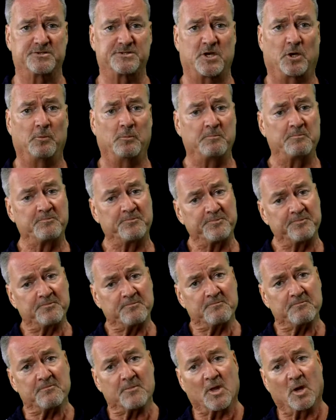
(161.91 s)
So
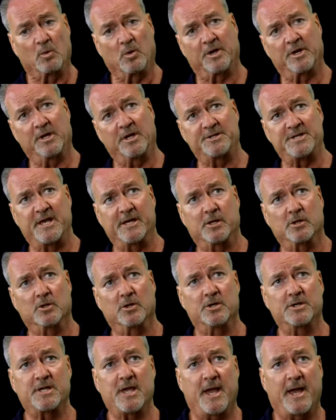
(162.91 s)
we're going to take a
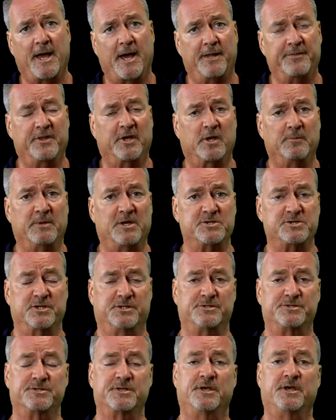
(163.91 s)
look at the
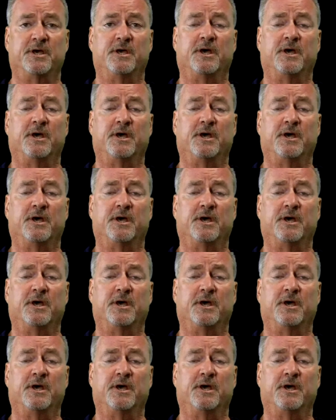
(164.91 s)
commissions.